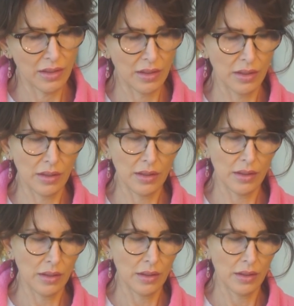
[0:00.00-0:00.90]

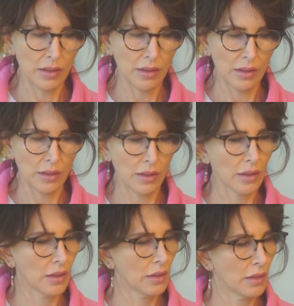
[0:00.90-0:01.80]

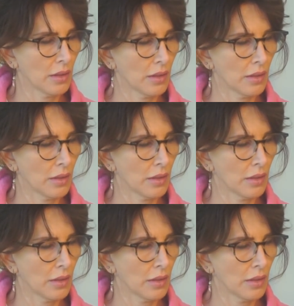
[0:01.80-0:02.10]
(silence)